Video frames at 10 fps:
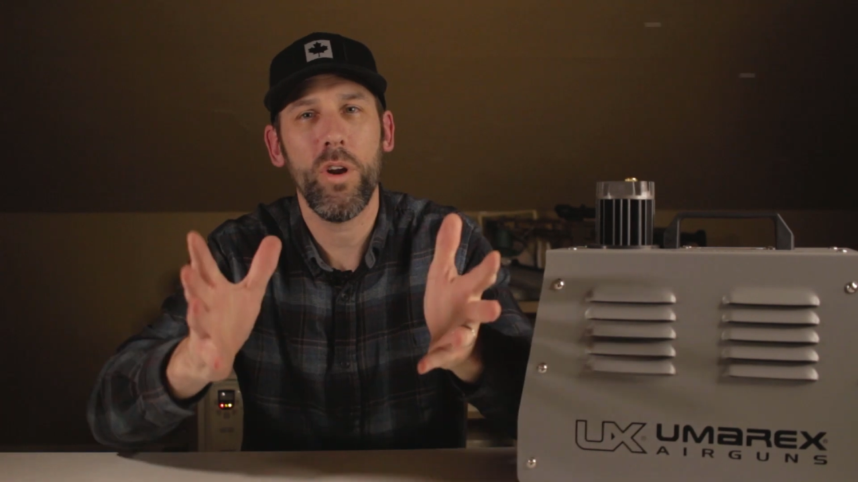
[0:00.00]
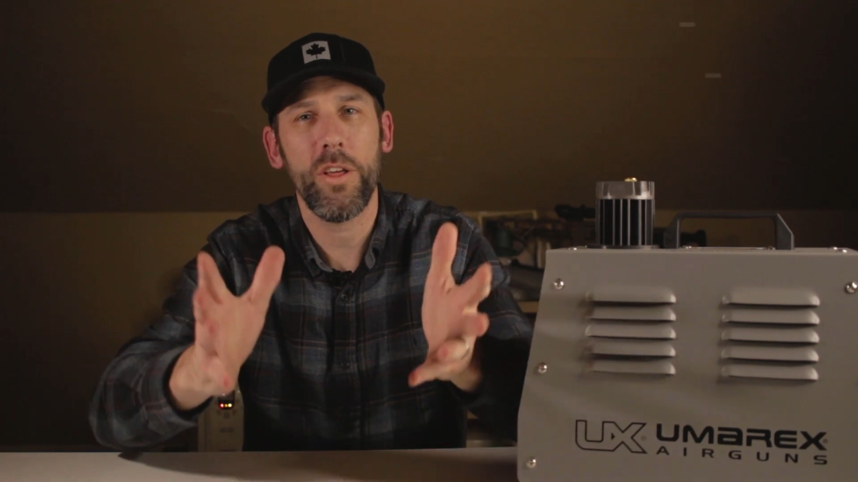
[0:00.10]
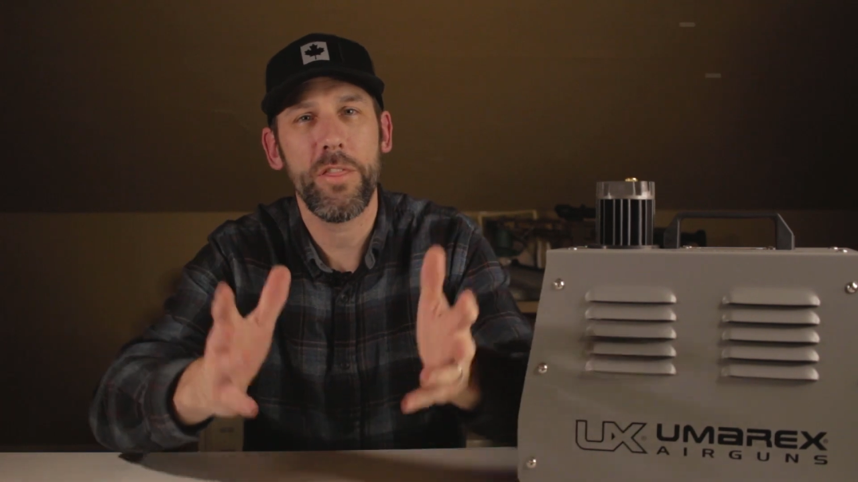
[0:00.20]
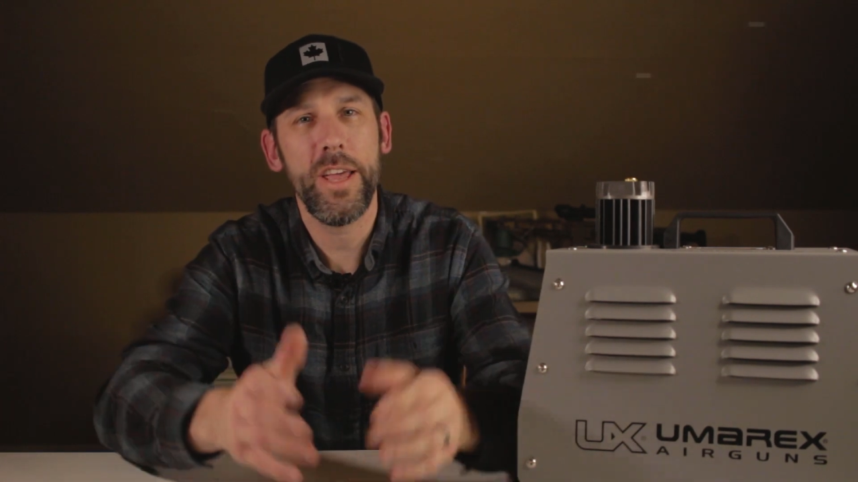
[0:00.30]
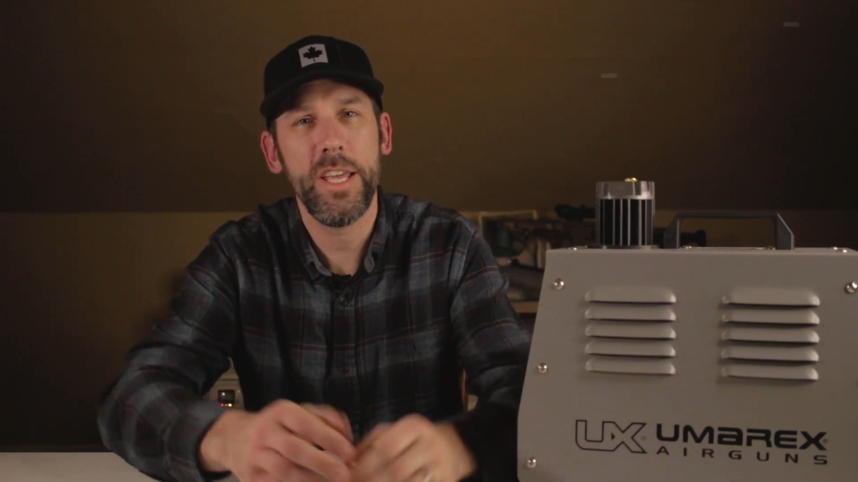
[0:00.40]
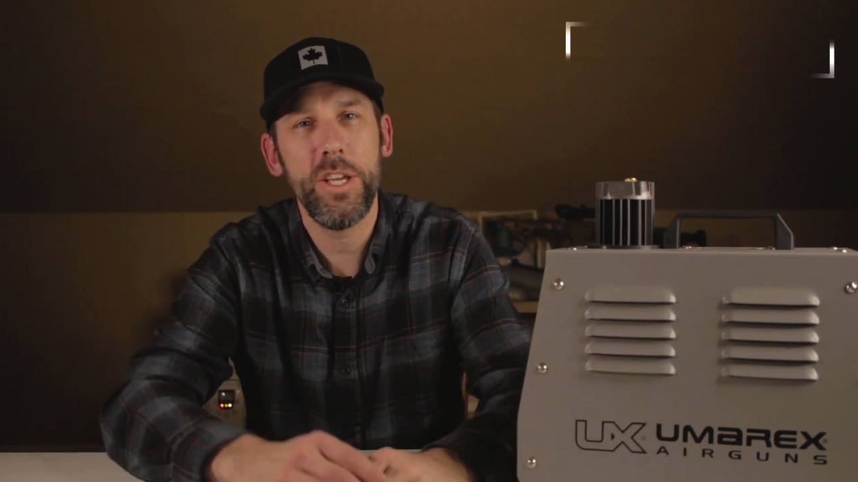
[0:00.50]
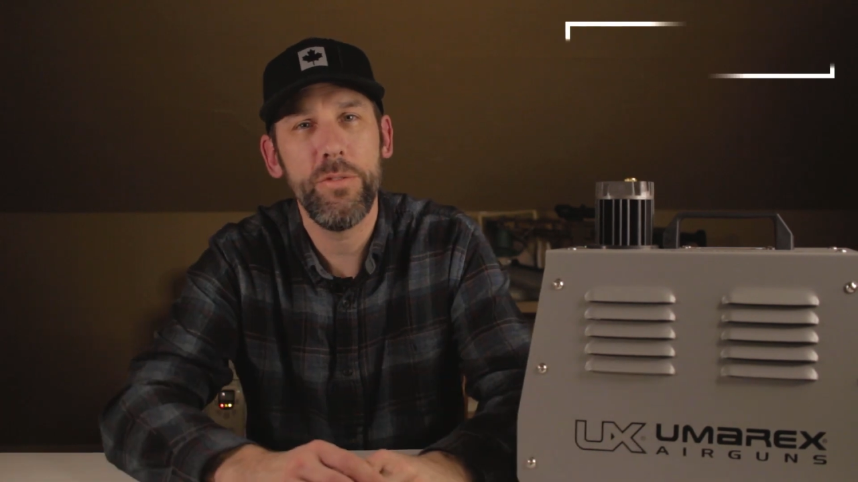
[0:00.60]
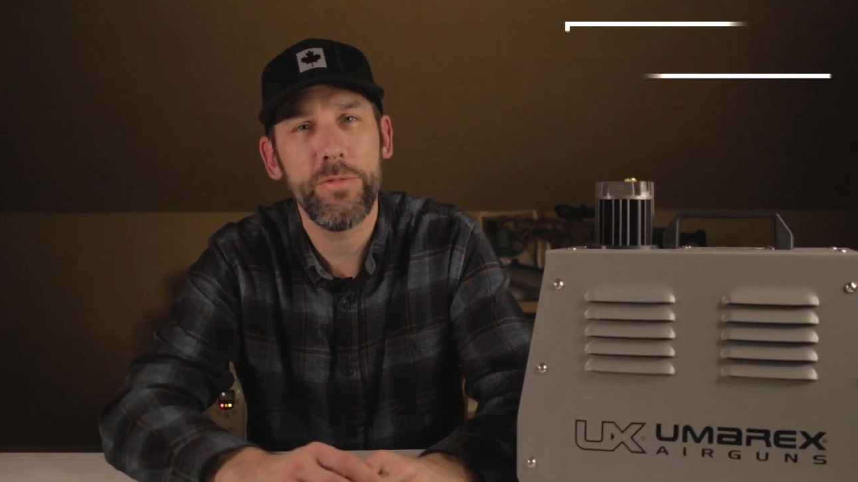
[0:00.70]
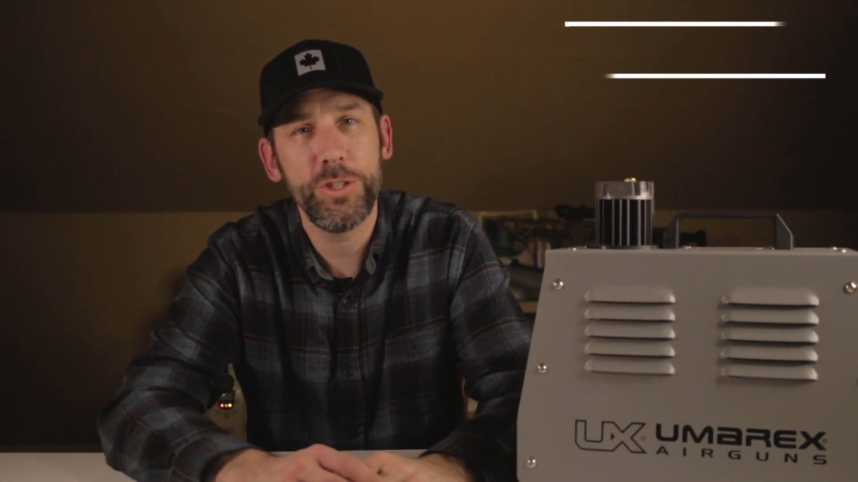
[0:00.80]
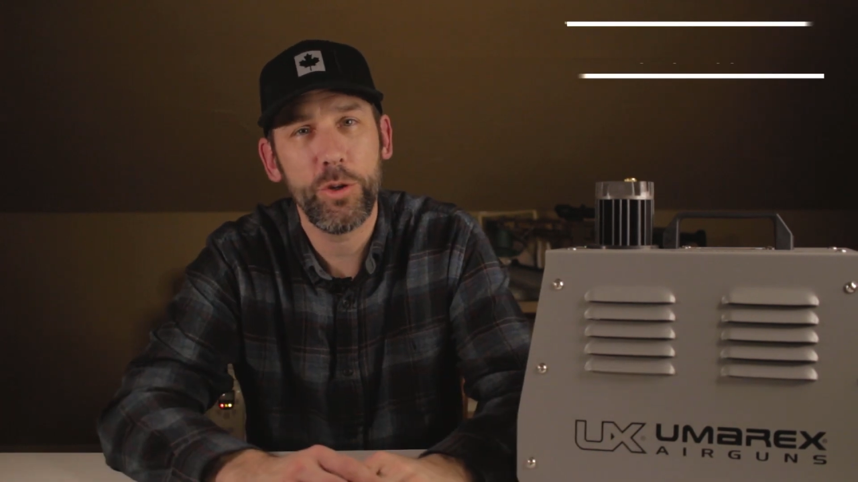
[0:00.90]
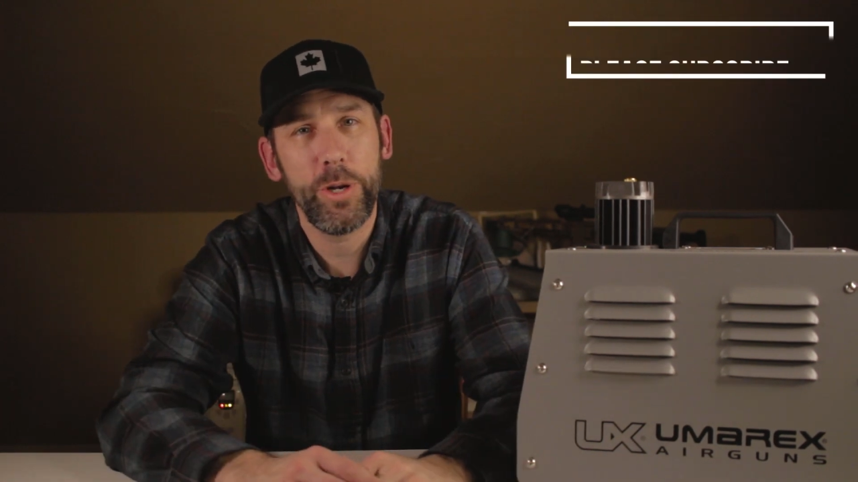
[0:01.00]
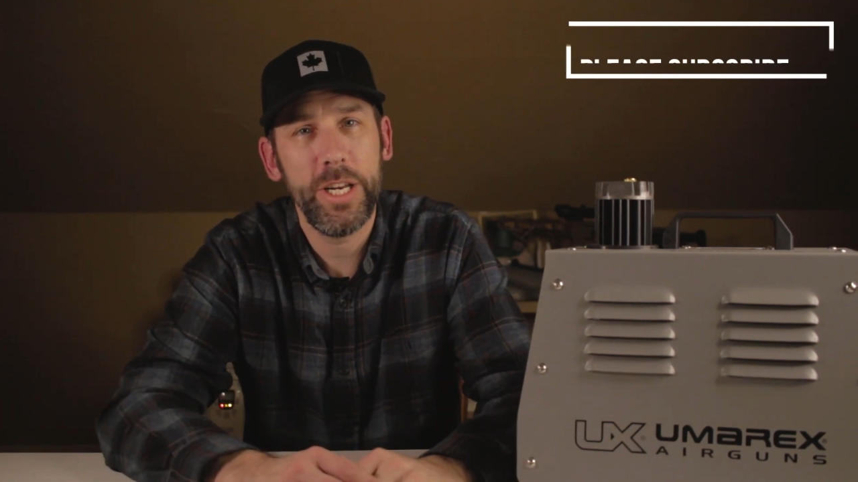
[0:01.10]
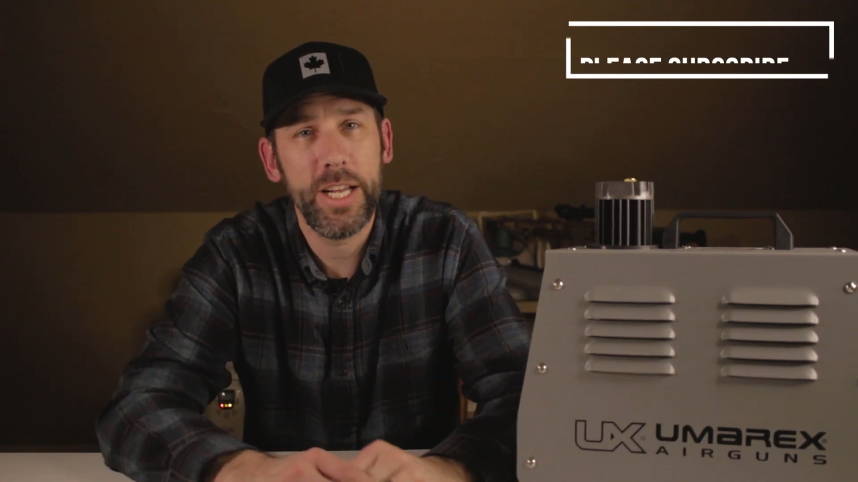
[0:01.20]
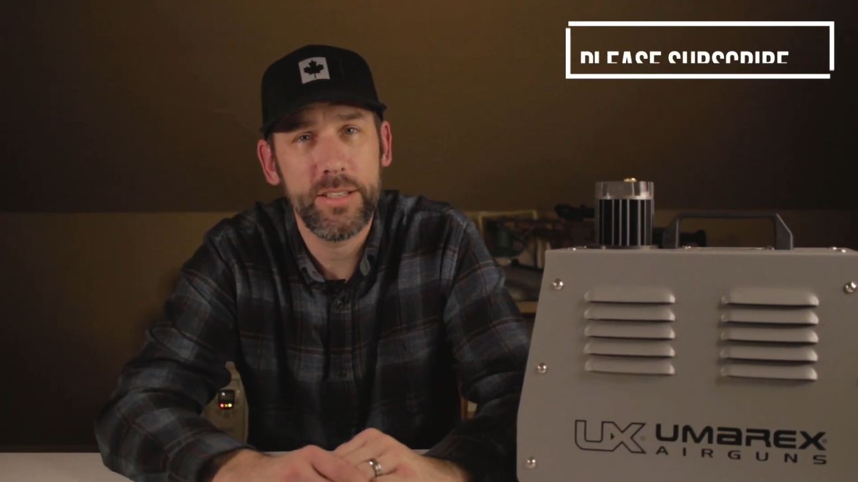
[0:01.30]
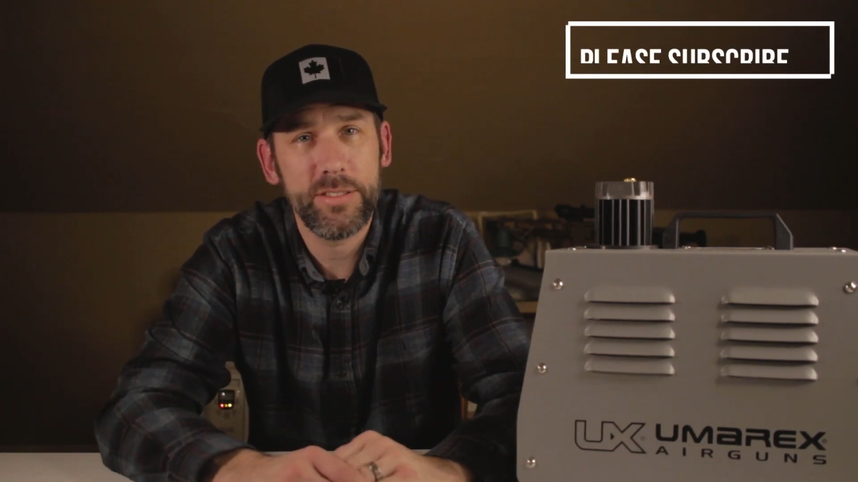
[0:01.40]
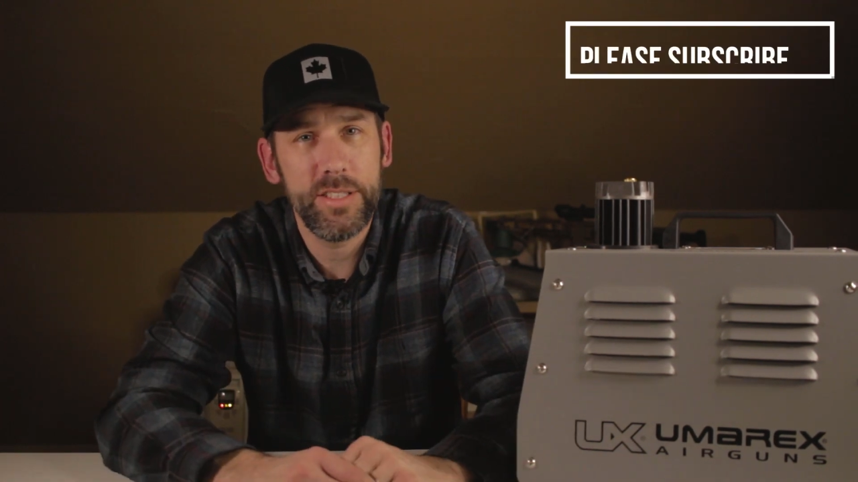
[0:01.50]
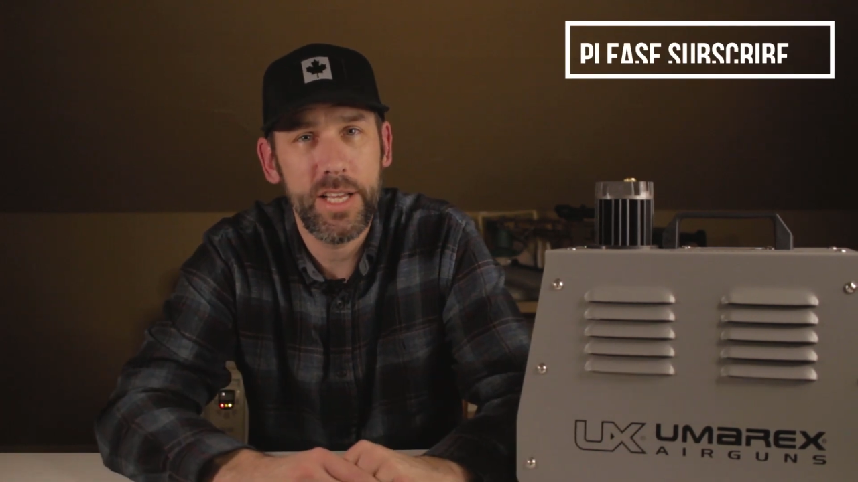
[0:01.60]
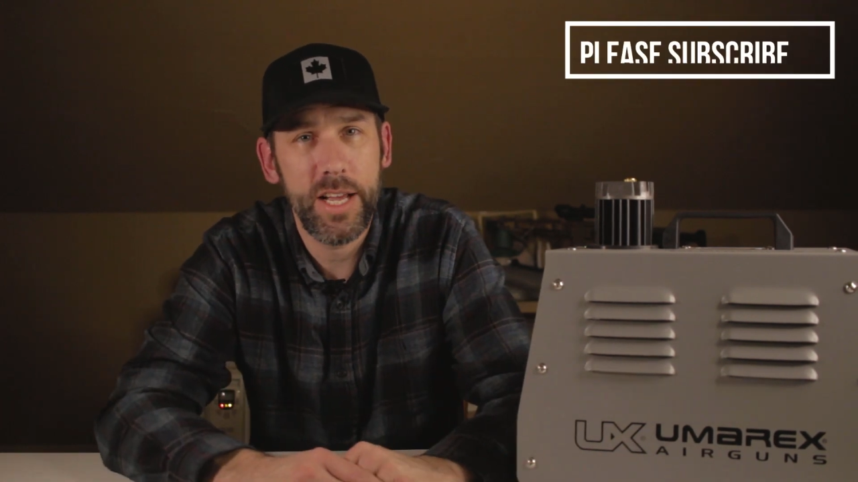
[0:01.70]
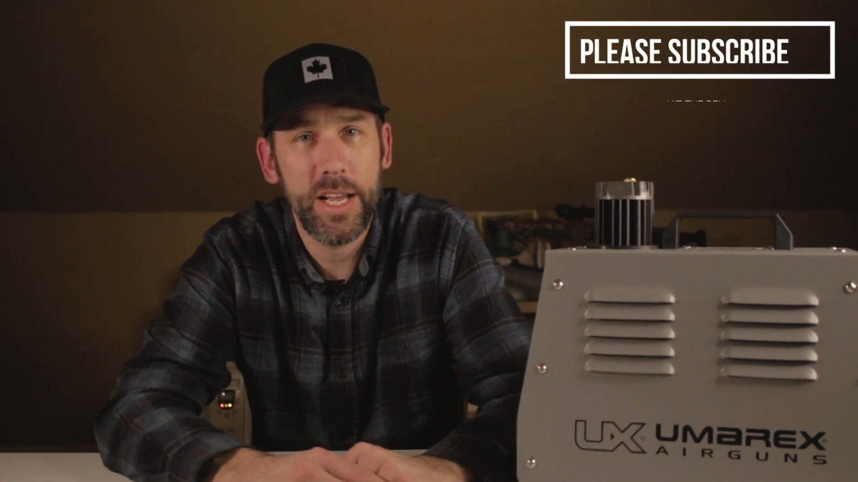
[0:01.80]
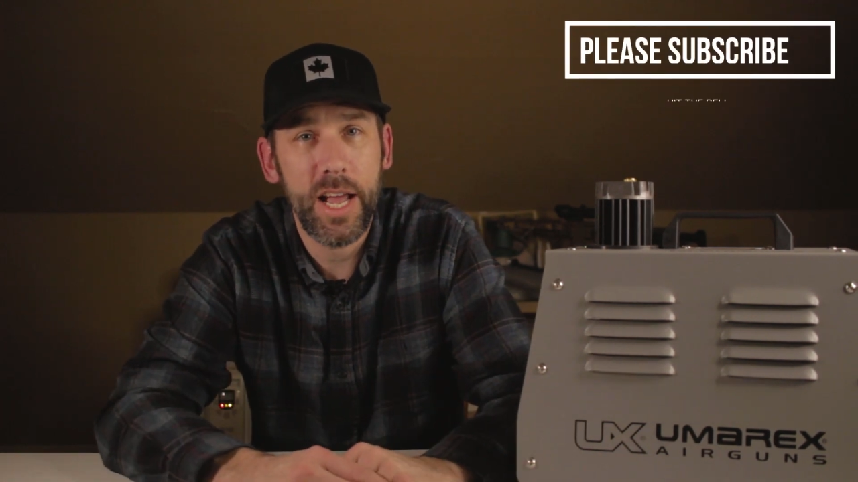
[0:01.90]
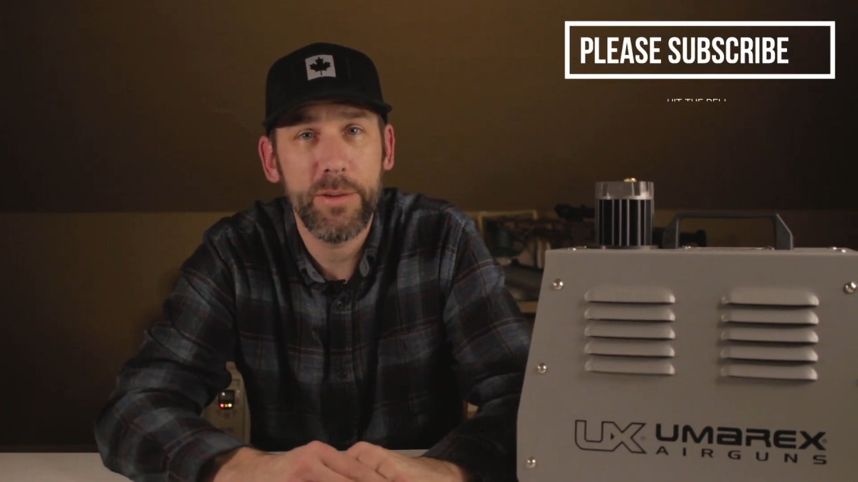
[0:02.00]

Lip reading: want to thank you for joining us today